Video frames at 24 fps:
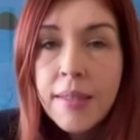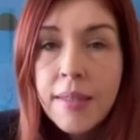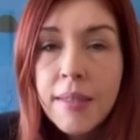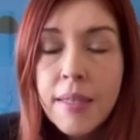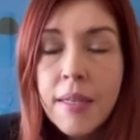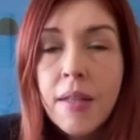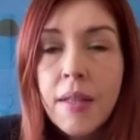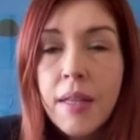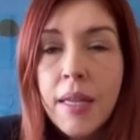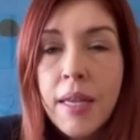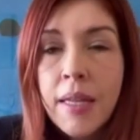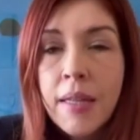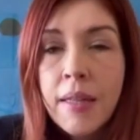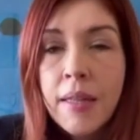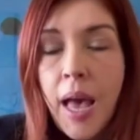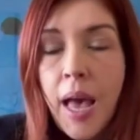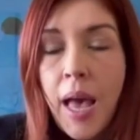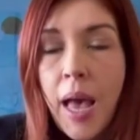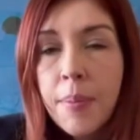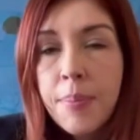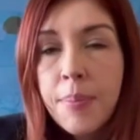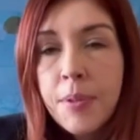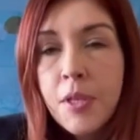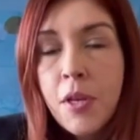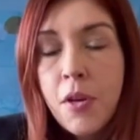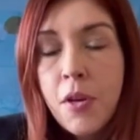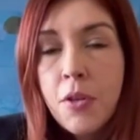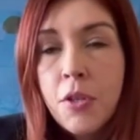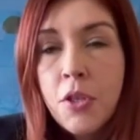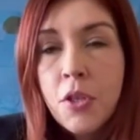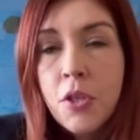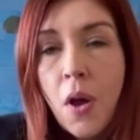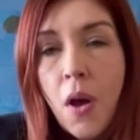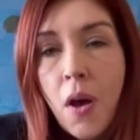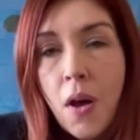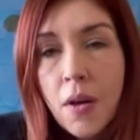still in the
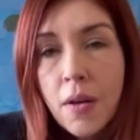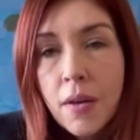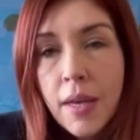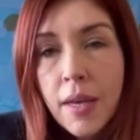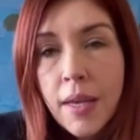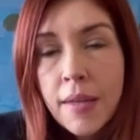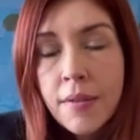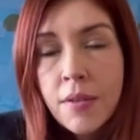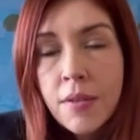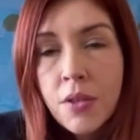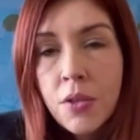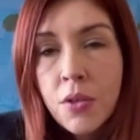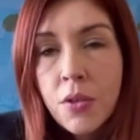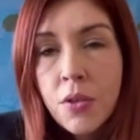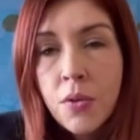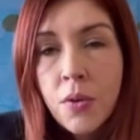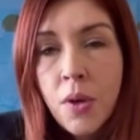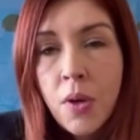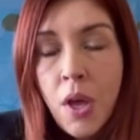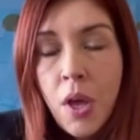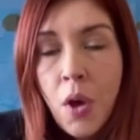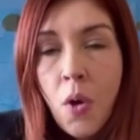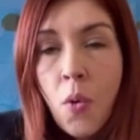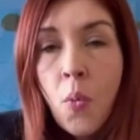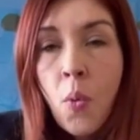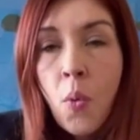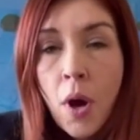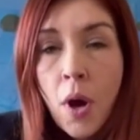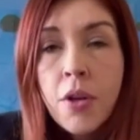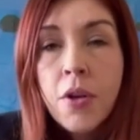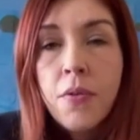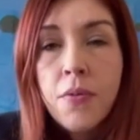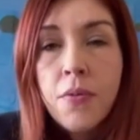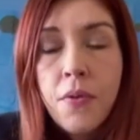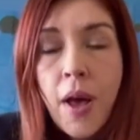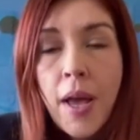absolute dark as to
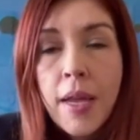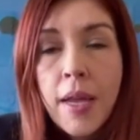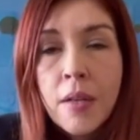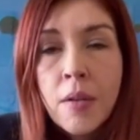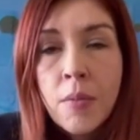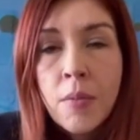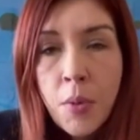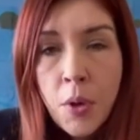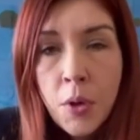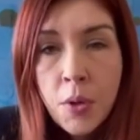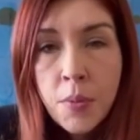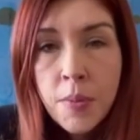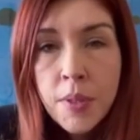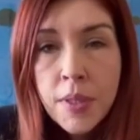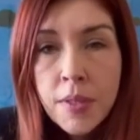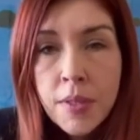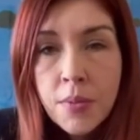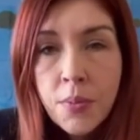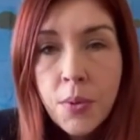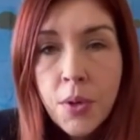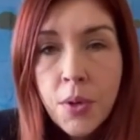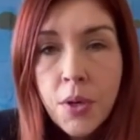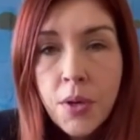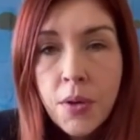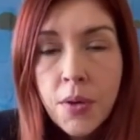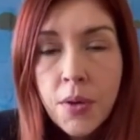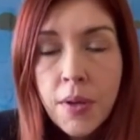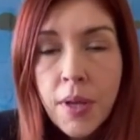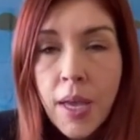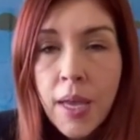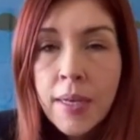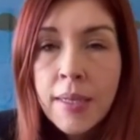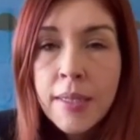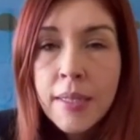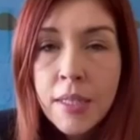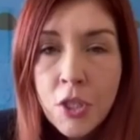what her final moments were.
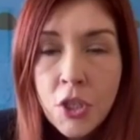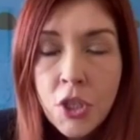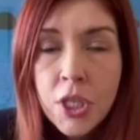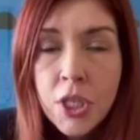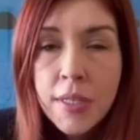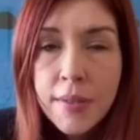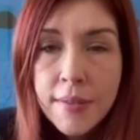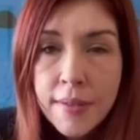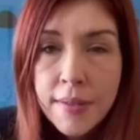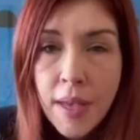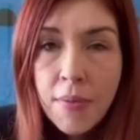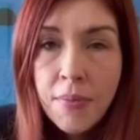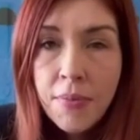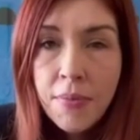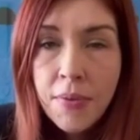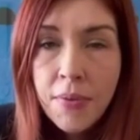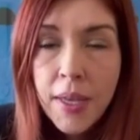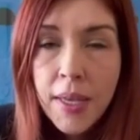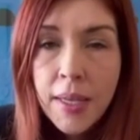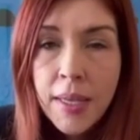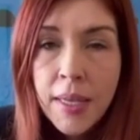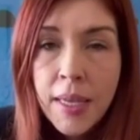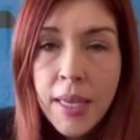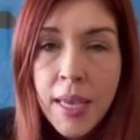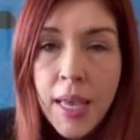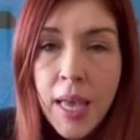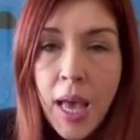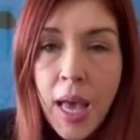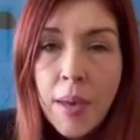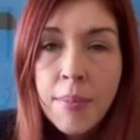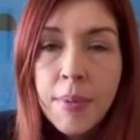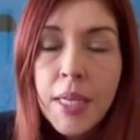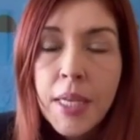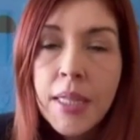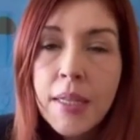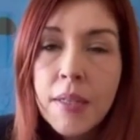And did she suffer?
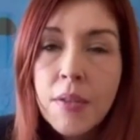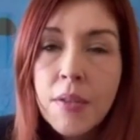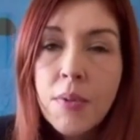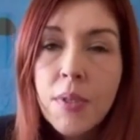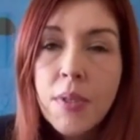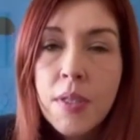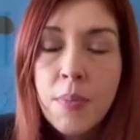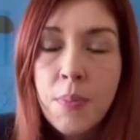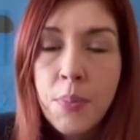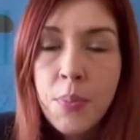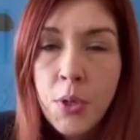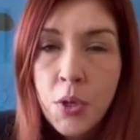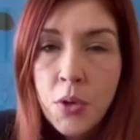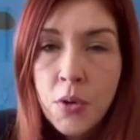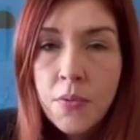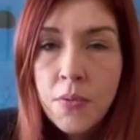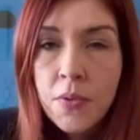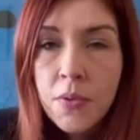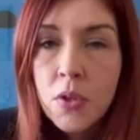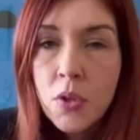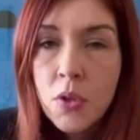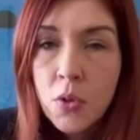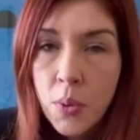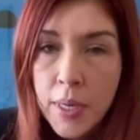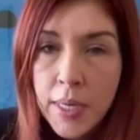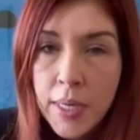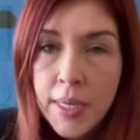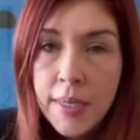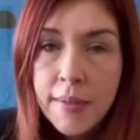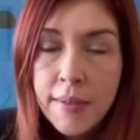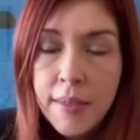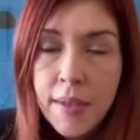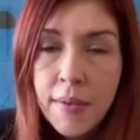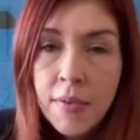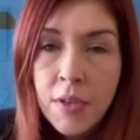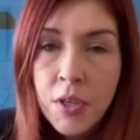I mean, this was a beautiful
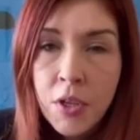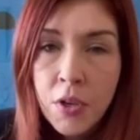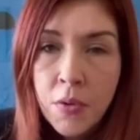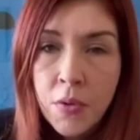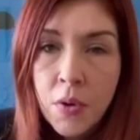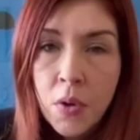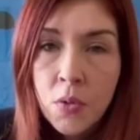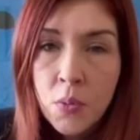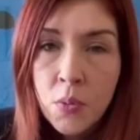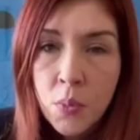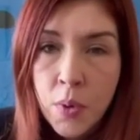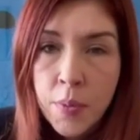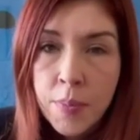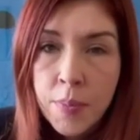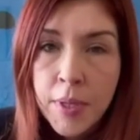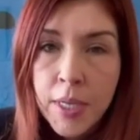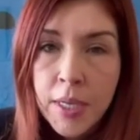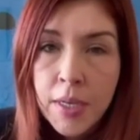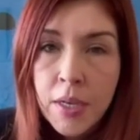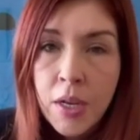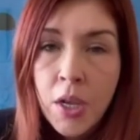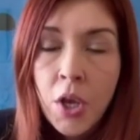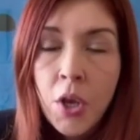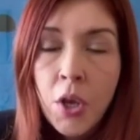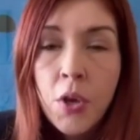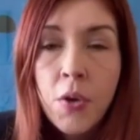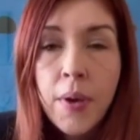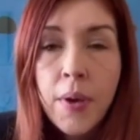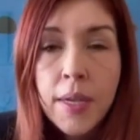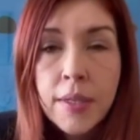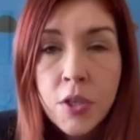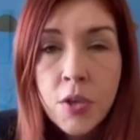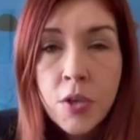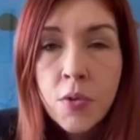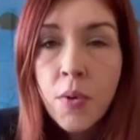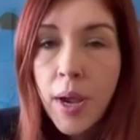27-year-old woman who,
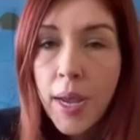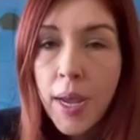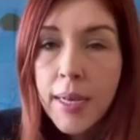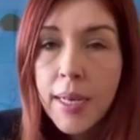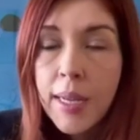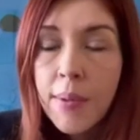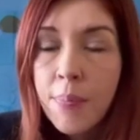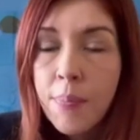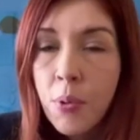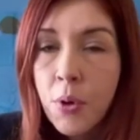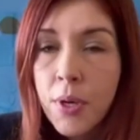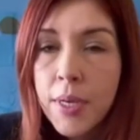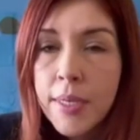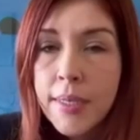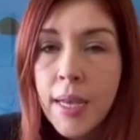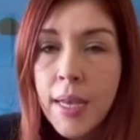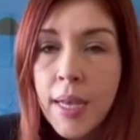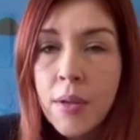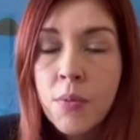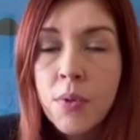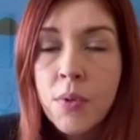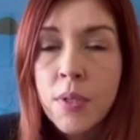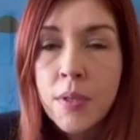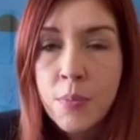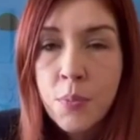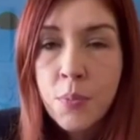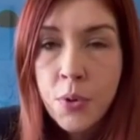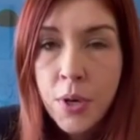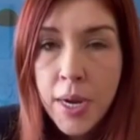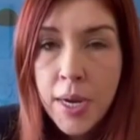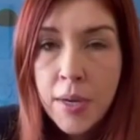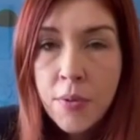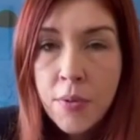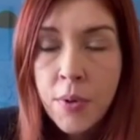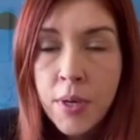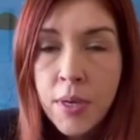as you rightly point out, was a
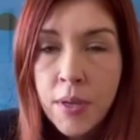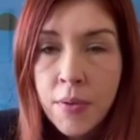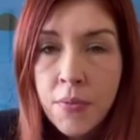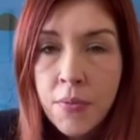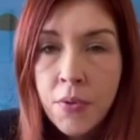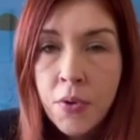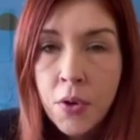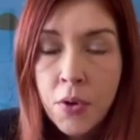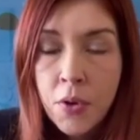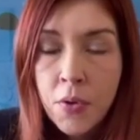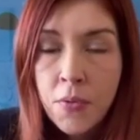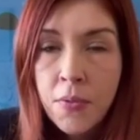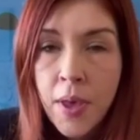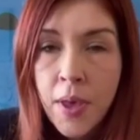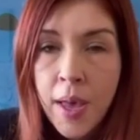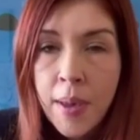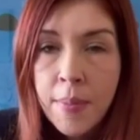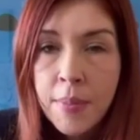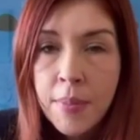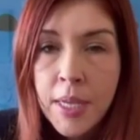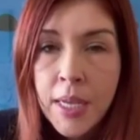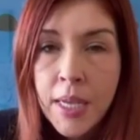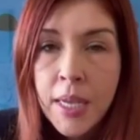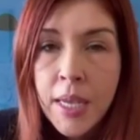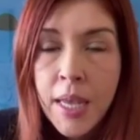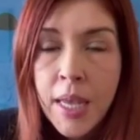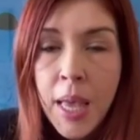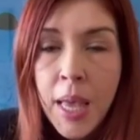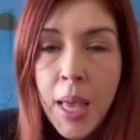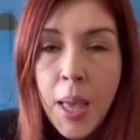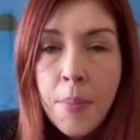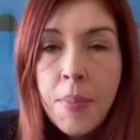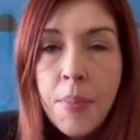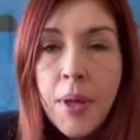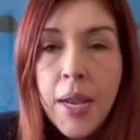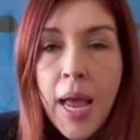breadwinner for her family,
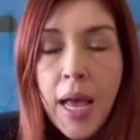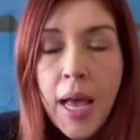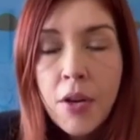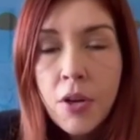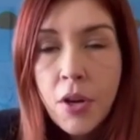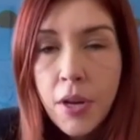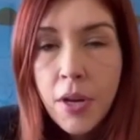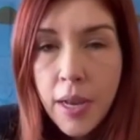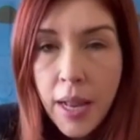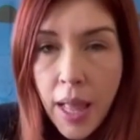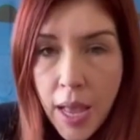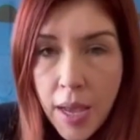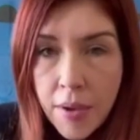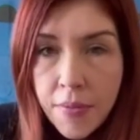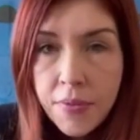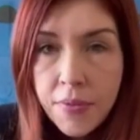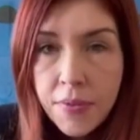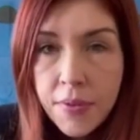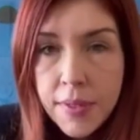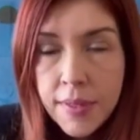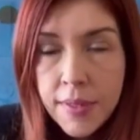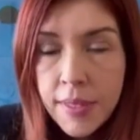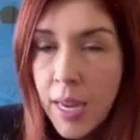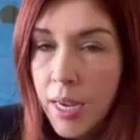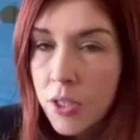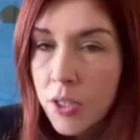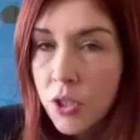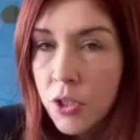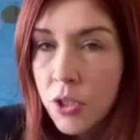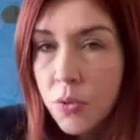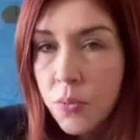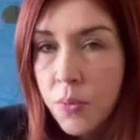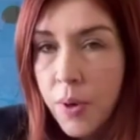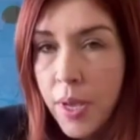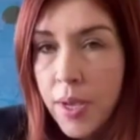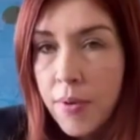but had her life
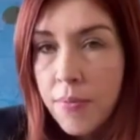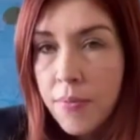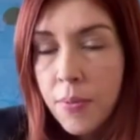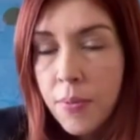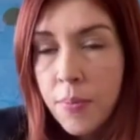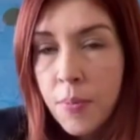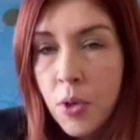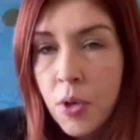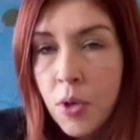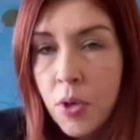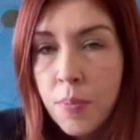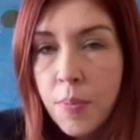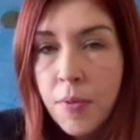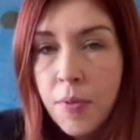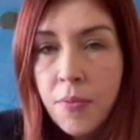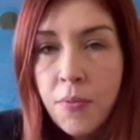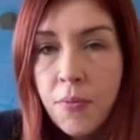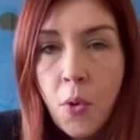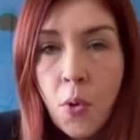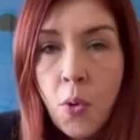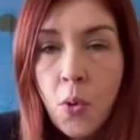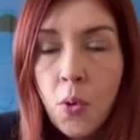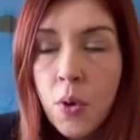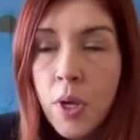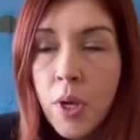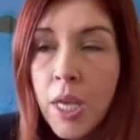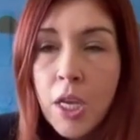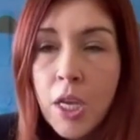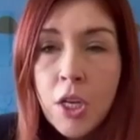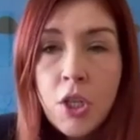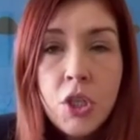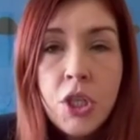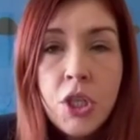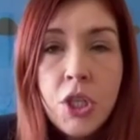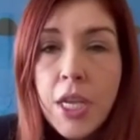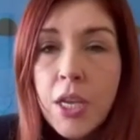snatched away from her before
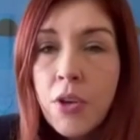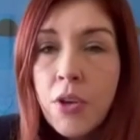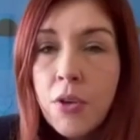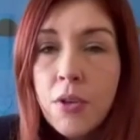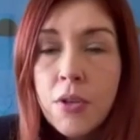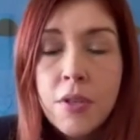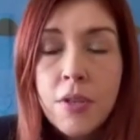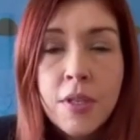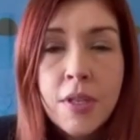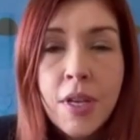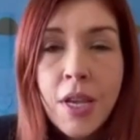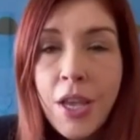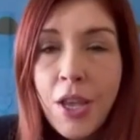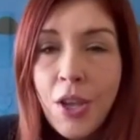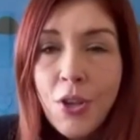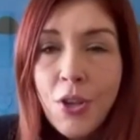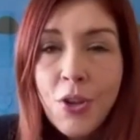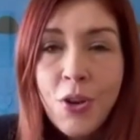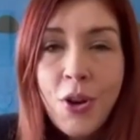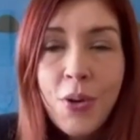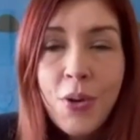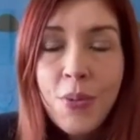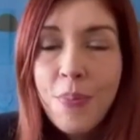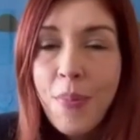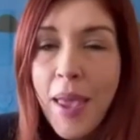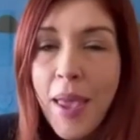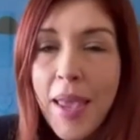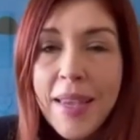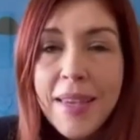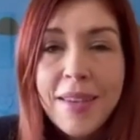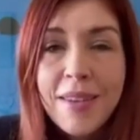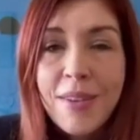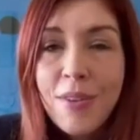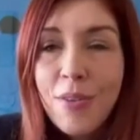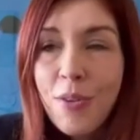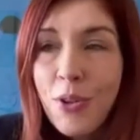she could,
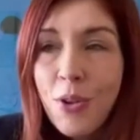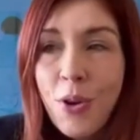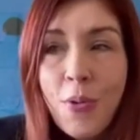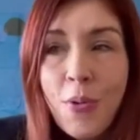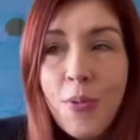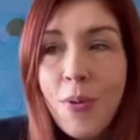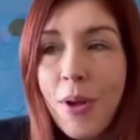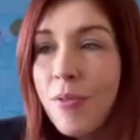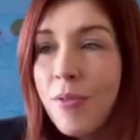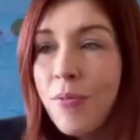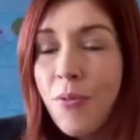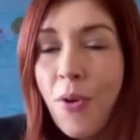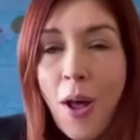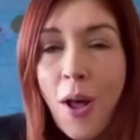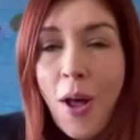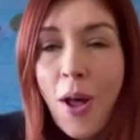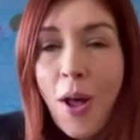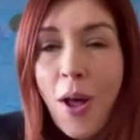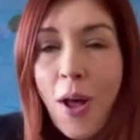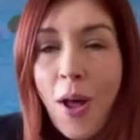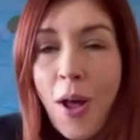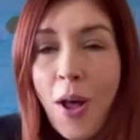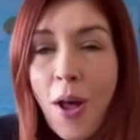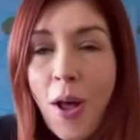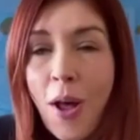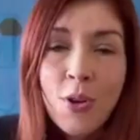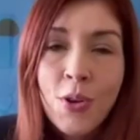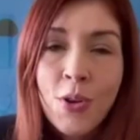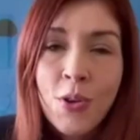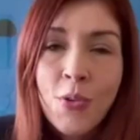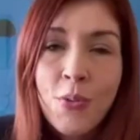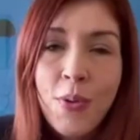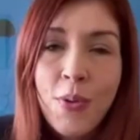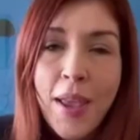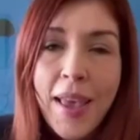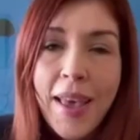advance in her
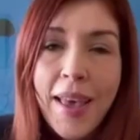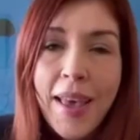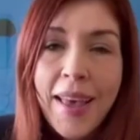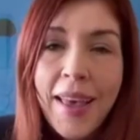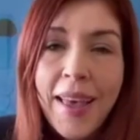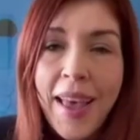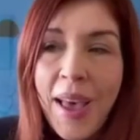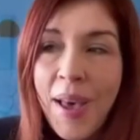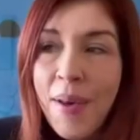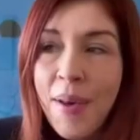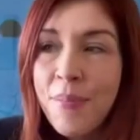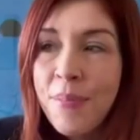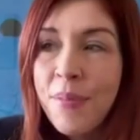career,